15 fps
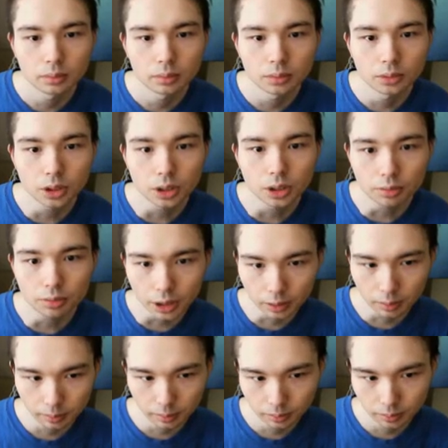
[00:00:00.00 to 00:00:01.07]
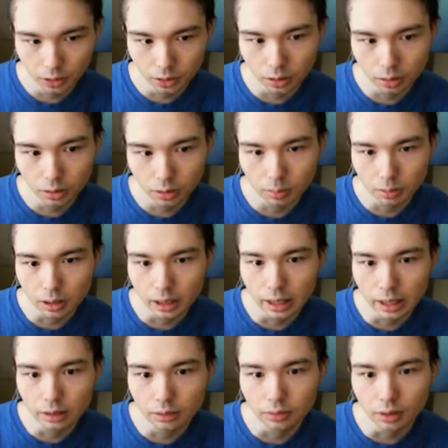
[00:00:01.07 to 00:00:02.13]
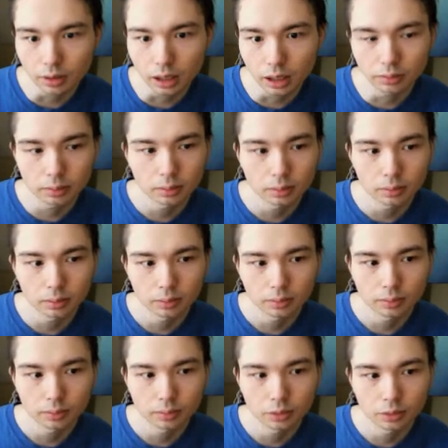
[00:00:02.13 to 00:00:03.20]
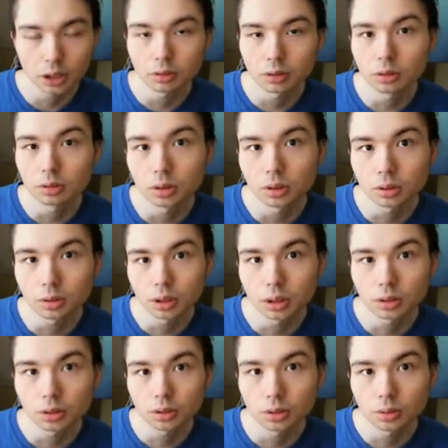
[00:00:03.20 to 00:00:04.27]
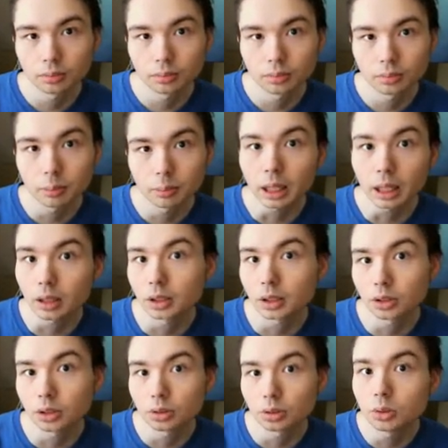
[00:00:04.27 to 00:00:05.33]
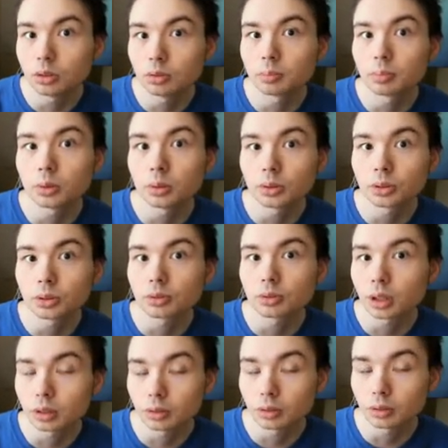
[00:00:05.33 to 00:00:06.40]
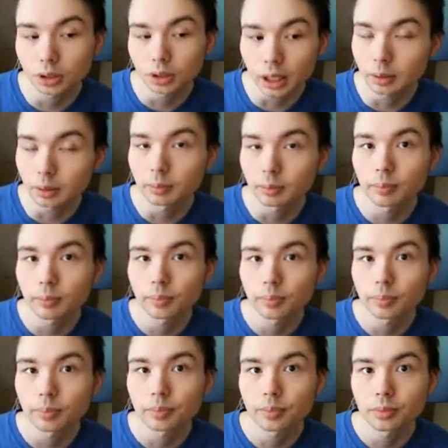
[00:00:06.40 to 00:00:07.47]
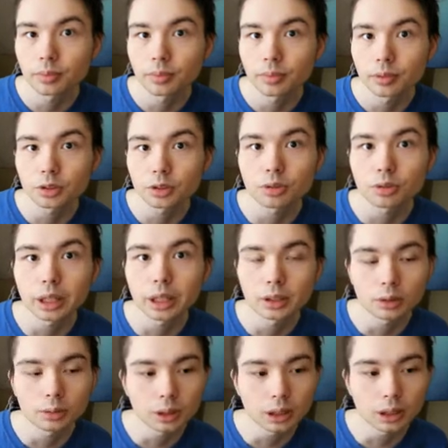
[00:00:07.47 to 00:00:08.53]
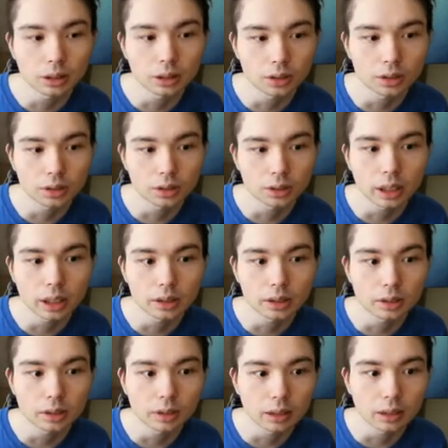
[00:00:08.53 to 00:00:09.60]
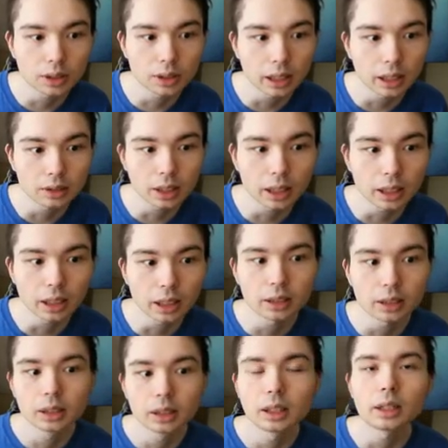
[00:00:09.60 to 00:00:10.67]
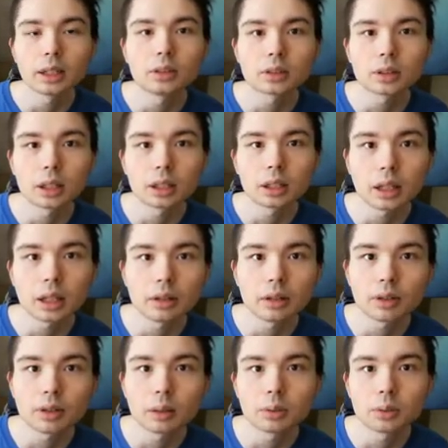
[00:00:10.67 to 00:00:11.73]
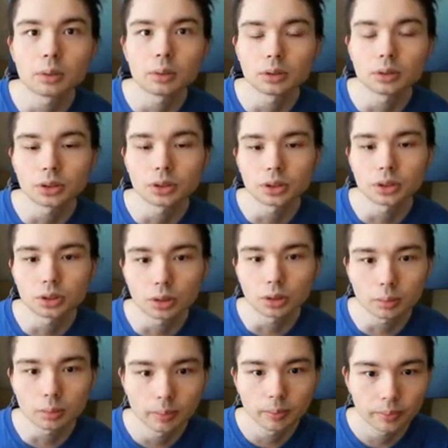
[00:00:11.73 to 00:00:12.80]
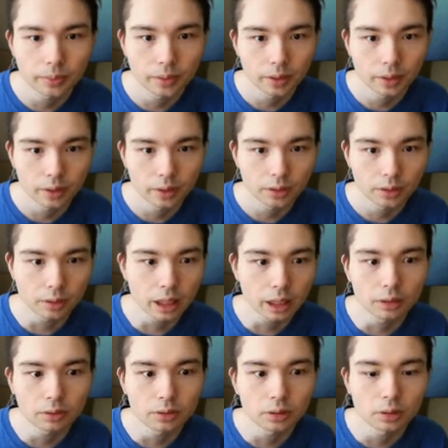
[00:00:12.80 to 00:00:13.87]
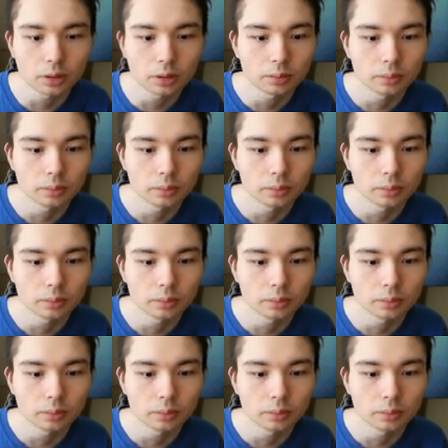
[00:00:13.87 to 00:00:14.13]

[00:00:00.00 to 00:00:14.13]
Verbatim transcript: d3. You don't want to play a5. General rule, it's a bad idea to move pawns in front of your king. Just creating weaknesses. Knight c5, take, take, and looks like the a5 pawn is going to drop. So a4.